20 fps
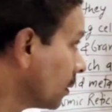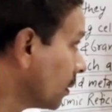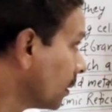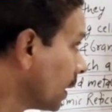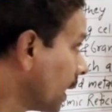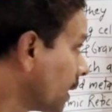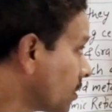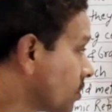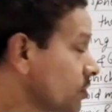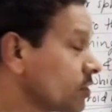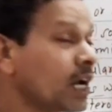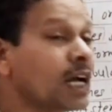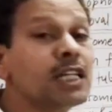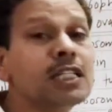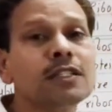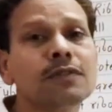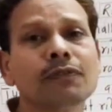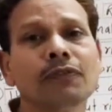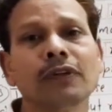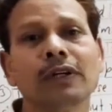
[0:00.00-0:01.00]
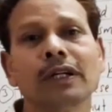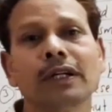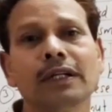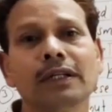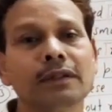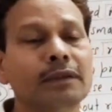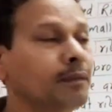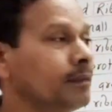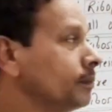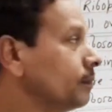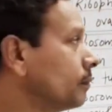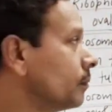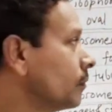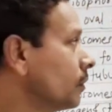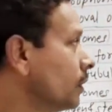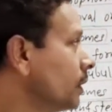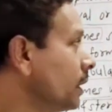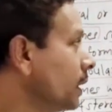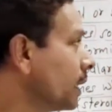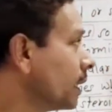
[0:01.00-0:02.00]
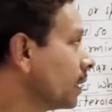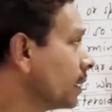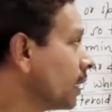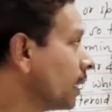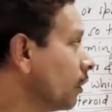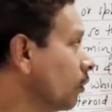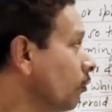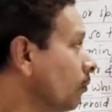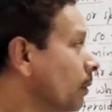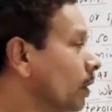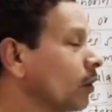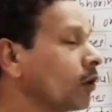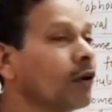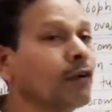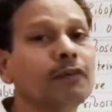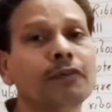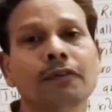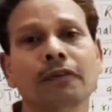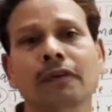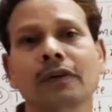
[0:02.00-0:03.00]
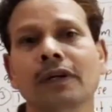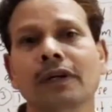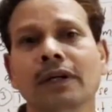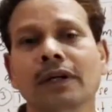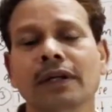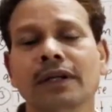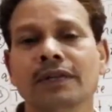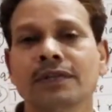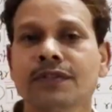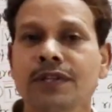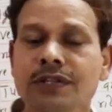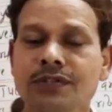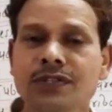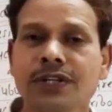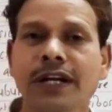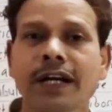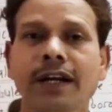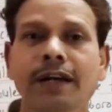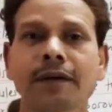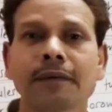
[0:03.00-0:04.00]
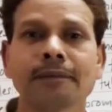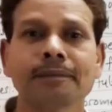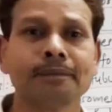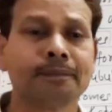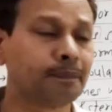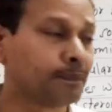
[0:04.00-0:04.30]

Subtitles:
gets transferred here in the lumen of cisterna.